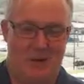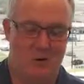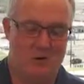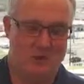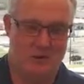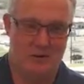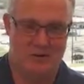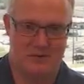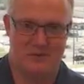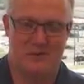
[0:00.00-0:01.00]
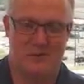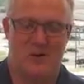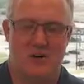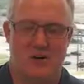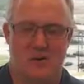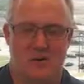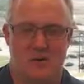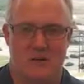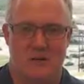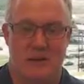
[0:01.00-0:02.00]
Of course, Southwest doesn't charge for a
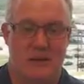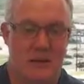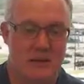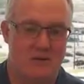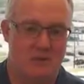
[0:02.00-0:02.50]
check bag now.